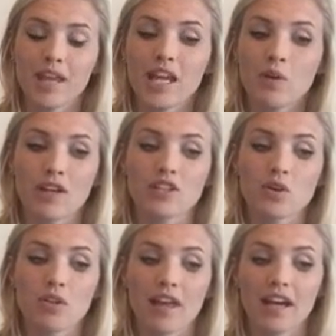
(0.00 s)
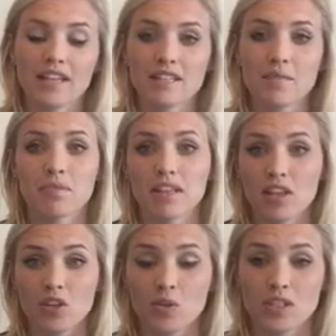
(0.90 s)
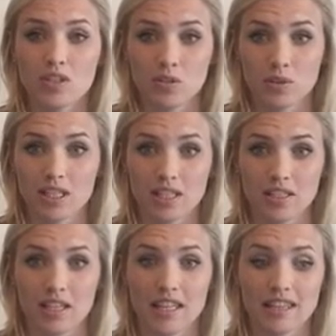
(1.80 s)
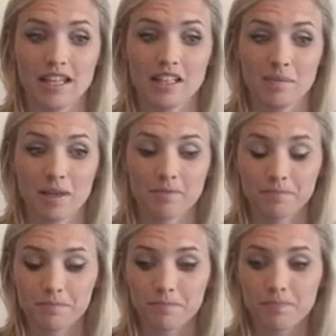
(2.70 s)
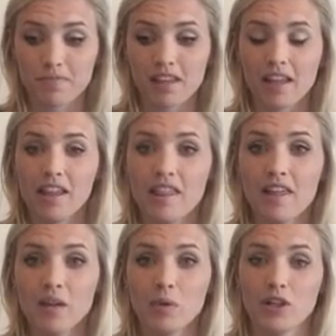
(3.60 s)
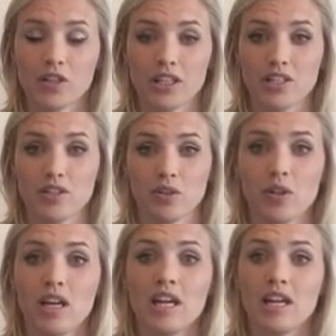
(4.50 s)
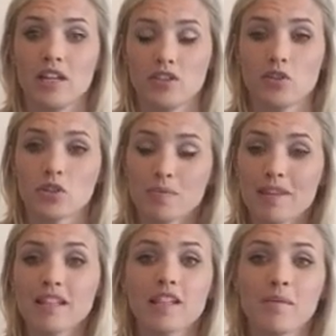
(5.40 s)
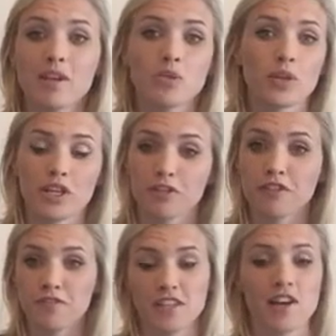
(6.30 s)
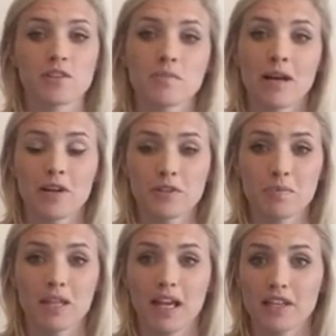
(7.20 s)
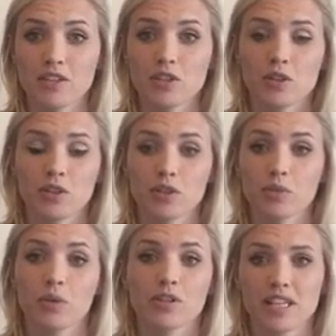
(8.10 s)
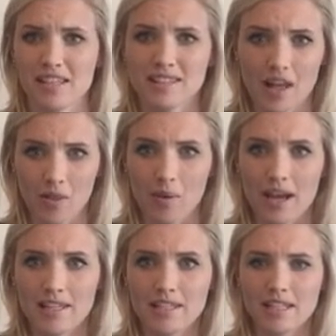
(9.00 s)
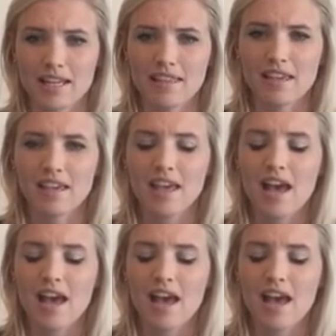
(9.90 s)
Anyway, so that is something that you can do to hit that limit. Then what you're going to do is you spend the limit, you get your 50,000 miles applied to your, we were saying Southwest, I think.